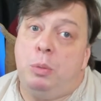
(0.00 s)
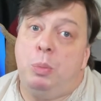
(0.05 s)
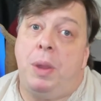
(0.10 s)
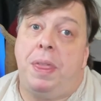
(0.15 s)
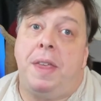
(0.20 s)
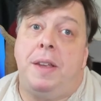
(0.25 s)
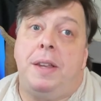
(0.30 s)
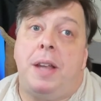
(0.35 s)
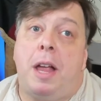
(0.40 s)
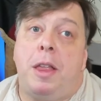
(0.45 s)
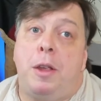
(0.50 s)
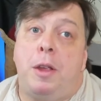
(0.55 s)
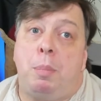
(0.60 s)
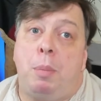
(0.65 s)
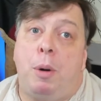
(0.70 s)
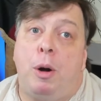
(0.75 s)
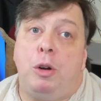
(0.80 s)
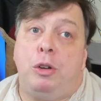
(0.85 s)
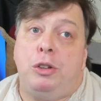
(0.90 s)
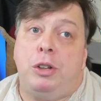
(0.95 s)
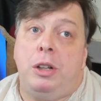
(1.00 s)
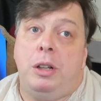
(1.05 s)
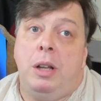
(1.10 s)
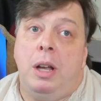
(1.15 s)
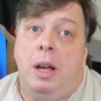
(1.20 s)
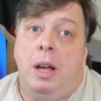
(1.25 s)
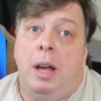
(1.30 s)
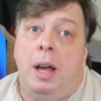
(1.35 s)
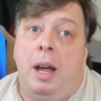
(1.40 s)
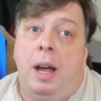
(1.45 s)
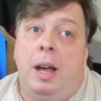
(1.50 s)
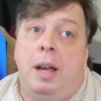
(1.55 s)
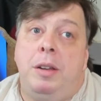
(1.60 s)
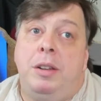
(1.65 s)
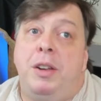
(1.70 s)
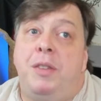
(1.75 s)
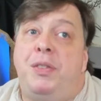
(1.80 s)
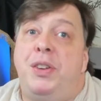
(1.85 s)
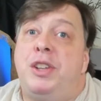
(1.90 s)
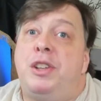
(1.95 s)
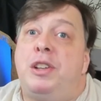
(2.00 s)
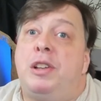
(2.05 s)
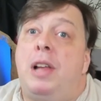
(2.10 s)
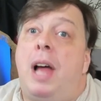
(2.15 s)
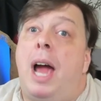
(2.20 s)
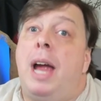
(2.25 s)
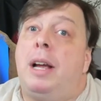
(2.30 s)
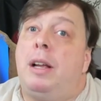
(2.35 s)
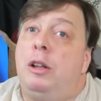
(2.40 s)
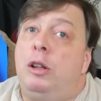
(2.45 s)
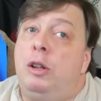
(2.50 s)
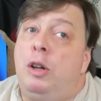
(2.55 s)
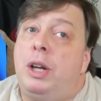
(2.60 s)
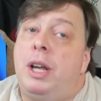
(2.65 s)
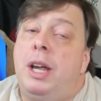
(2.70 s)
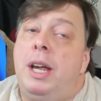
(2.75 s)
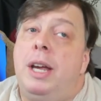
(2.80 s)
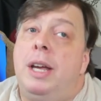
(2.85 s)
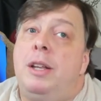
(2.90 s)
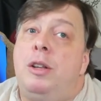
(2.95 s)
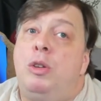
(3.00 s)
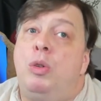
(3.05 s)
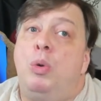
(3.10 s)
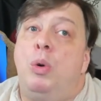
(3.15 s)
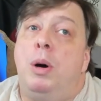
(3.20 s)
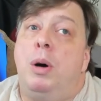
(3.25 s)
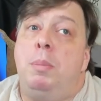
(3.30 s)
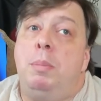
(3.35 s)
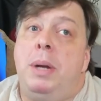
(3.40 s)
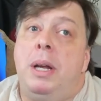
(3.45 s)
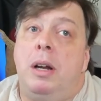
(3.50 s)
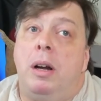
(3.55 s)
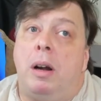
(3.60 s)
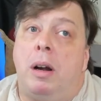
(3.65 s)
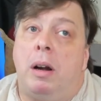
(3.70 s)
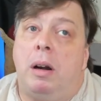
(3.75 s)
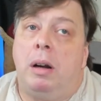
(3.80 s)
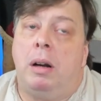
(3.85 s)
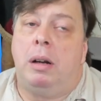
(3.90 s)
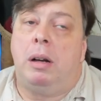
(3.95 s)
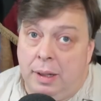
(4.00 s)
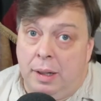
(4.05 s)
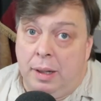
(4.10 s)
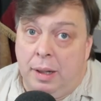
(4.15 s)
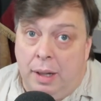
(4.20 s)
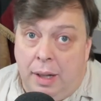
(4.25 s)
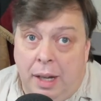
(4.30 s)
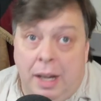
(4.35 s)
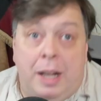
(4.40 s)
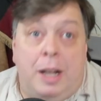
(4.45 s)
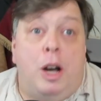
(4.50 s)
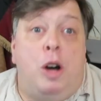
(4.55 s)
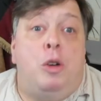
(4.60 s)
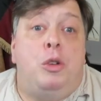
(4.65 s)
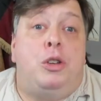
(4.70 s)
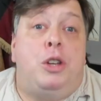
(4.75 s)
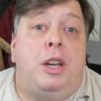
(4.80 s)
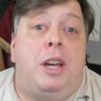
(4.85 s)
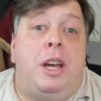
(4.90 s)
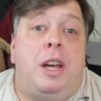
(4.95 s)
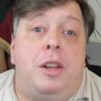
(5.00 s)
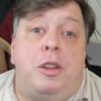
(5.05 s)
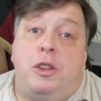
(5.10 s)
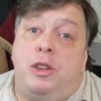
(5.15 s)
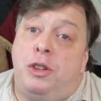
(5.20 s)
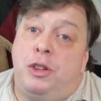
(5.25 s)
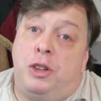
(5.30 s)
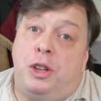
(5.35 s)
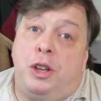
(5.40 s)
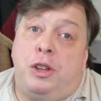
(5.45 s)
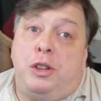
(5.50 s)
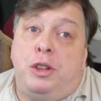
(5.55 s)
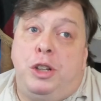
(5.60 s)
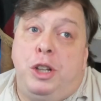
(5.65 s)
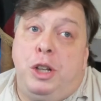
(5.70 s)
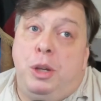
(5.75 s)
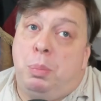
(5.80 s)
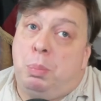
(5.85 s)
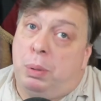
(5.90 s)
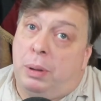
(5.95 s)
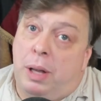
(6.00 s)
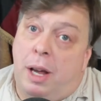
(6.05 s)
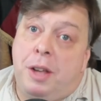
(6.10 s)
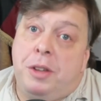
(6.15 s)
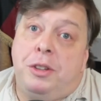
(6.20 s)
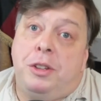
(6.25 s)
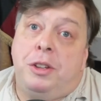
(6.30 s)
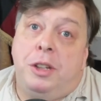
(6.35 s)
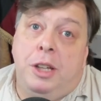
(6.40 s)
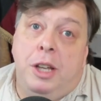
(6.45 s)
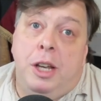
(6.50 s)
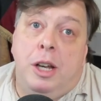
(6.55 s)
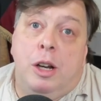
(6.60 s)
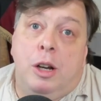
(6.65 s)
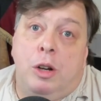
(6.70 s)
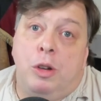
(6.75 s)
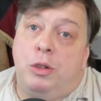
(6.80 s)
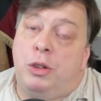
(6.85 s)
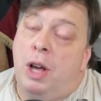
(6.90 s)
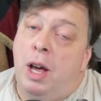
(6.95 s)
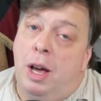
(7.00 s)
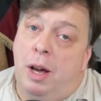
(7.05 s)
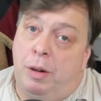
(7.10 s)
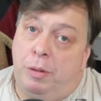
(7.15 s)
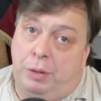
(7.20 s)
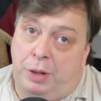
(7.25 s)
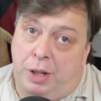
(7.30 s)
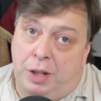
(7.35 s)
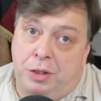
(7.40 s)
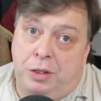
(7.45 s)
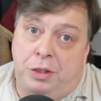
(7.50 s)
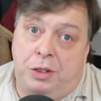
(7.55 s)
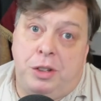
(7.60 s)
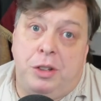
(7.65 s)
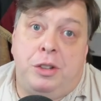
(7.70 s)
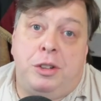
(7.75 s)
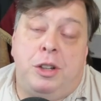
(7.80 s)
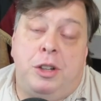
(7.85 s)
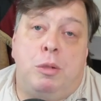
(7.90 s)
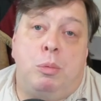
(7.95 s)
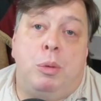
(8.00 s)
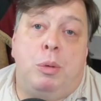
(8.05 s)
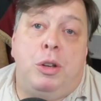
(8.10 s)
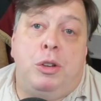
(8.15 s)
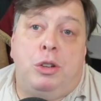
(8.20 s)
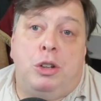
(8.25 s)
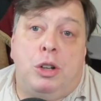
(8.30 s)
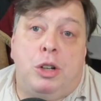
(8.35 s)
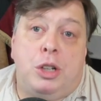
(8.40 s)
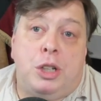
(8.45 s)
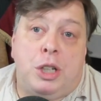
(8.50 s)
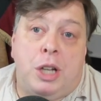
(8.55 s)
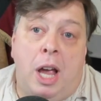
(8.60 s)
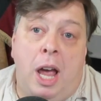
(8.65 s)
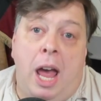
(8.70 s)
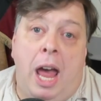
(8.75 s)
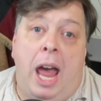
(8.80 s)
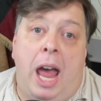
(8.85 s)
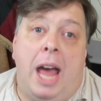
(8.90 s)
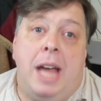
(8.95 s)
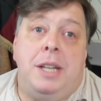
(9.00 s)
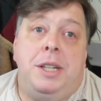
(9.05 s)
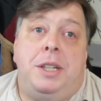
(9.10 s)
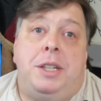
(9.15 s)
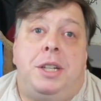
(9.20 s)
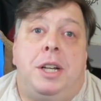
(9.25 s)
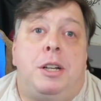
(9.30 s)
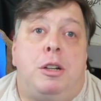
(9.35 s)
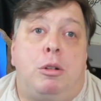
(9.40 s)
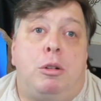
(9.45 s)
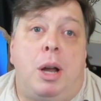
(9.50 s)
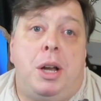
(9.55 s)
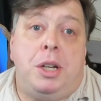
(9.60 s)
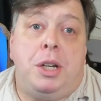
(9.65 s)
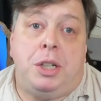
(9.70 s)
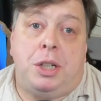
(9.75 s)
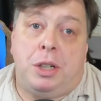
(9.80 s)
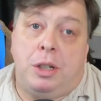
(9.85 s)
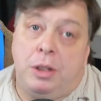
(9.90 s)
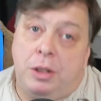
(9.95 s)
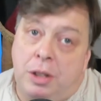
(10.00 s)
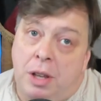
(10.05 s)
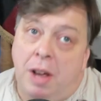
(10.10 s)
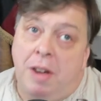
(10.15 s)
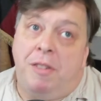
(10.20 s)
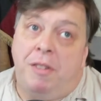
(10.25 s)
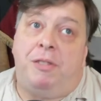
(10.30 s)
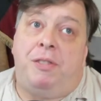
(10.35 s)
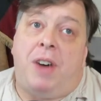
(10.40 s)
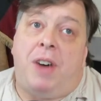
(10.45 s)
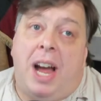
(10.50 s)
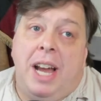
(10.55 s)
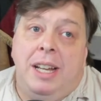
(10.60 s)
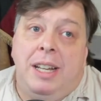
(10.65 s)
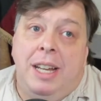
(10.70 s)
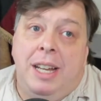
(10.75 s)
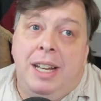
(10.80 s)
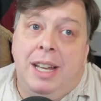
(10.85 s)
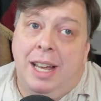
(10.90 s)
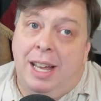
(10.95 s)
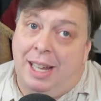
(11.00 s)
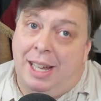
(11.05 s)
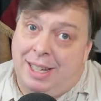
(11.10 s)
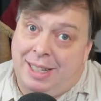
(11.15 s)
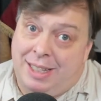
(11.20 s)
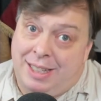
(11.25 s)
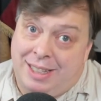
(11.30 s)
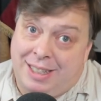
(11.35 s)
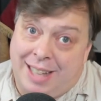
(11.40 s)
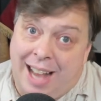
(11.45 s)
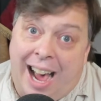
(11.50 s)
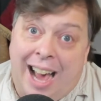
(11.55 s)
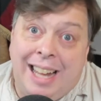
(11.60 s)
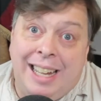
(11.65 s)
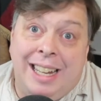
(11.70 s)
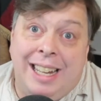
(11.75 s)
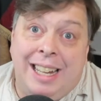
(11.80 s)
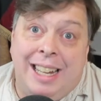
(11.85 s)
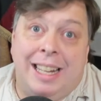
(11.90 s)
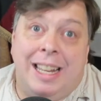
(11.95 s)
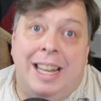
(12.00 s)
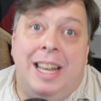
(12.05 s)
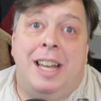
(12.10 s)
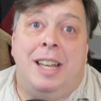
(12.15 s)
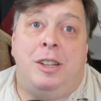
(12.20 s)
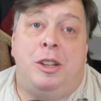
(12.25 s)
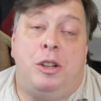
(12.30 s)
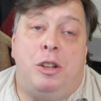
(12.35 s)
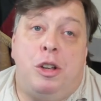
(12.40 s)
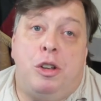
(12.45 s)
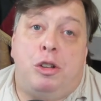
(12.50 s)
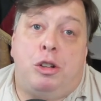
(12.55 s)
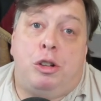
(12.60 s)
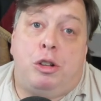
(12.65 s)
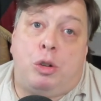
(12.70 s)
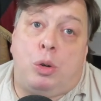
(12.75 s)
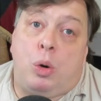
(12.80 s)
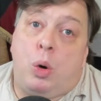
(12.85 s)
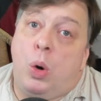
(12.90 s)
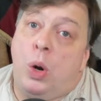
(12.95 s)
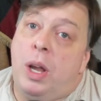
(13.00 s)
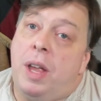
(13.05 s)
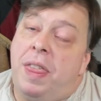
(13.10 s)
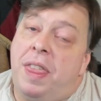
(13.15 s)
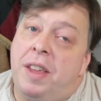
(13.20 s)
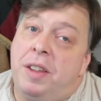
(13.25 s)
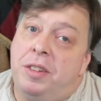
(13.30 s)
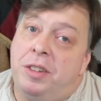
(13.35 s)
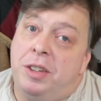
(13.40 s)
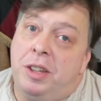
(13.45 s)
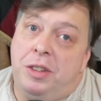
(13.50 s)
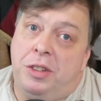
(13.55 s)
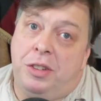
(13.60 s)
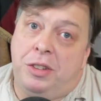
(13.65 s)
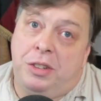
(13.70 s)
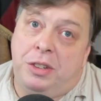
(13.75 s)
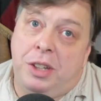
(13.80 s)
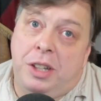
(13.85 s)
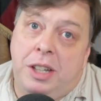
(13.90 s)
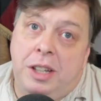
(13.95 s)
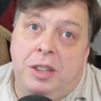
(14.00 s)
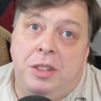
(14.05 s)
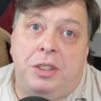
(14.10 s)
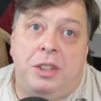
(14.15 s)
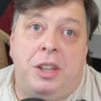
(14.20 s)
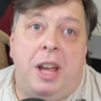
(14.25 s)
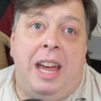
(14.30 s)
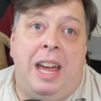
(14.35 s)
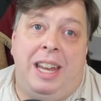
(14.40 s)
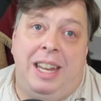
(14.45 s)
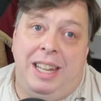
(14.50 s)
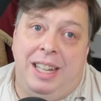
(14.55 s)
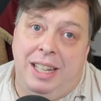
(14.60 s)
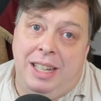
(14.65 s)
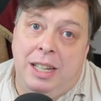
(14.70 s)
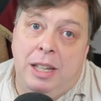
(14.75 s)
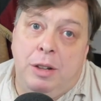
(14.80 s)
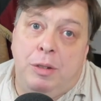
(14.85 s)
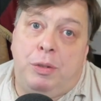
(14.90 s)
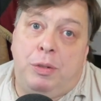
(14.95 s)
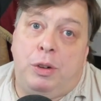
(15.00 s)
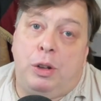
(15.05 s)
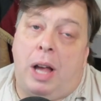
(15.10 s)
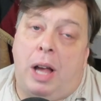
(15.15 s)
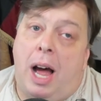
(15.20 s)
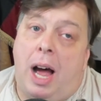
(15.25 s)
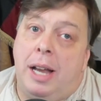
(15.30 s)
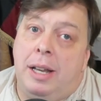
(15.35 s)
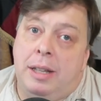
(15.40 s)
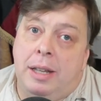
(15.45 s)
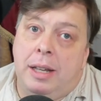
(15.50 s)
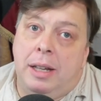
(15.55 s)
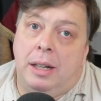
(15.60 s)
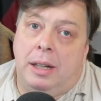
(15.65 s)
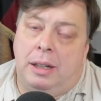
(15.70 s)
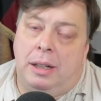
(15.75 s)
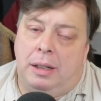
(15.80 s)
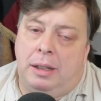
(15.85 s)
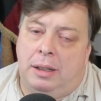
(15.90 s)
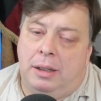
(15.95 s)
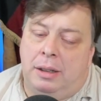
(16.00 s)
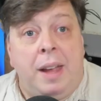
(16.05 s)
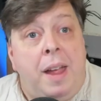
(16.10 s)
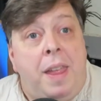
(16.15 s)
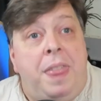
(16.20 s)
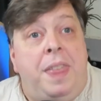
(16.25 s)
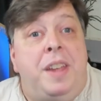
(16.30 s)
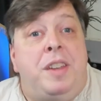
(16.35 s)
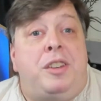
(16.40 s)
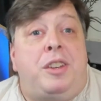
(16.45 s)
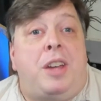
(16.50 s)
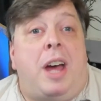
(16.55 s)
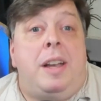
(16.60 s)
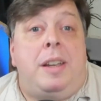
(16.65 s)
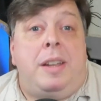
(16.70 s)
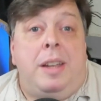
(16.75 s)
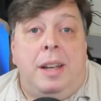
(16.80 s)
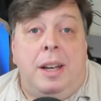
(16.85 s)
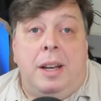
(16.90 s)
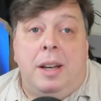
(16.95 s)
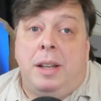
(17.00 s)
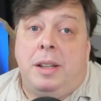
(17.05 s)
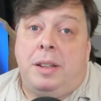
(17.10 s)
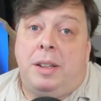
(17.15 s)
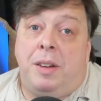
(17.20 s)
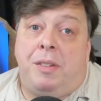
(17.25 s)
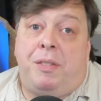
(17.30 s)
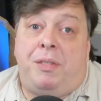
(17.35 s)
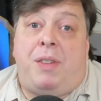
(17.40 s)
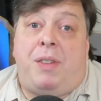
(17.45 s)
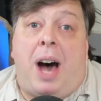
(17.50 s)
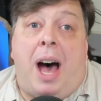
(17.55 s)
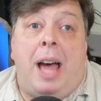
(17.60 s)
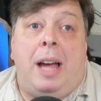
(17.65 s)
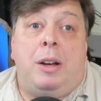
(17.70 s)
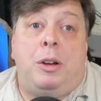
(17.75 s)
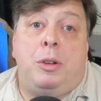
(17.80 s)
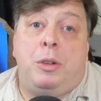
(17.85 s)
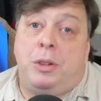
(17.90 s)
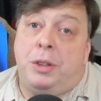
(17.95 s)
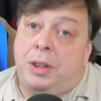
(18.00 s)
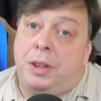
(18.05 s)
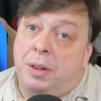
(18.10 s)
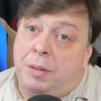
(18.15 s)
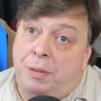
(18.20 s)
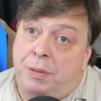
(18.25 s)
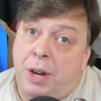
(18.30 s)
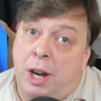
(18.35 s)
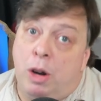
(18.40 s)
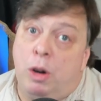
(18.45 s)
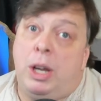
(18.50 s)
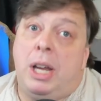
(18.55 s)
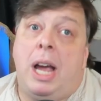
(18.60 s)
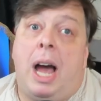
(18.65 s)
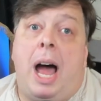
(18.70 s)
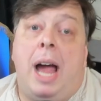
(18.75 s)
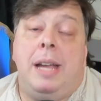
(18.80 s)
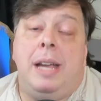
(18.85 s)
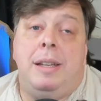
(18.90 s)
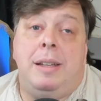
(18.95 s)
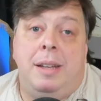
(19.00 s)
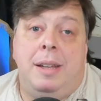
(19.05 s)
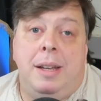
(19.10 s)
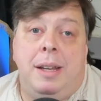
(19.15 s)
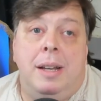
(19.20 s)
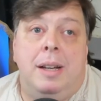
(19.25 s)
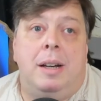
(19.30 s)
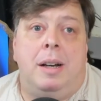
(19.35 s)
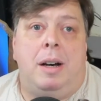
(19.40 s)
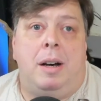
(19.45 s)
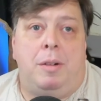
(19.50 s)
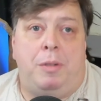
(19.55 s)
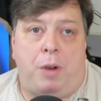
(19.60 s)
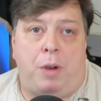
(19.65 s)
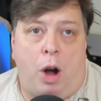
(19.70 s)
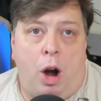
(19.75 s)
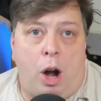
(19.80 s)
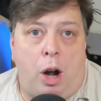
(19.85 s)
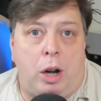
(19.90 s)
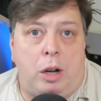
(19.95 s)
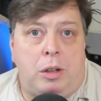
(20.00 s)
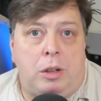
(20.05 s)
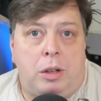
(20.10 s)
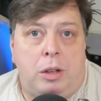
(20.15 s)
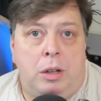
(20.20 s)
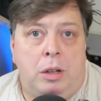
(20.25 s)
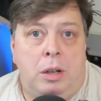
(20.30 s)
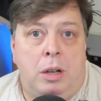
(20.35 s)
with another person is if it's like looking into a mirror. It goes against 60 plus years of consistent research and generations fighting and dying to destroy this insidious, evil idea. This idea defiles the very idea of art.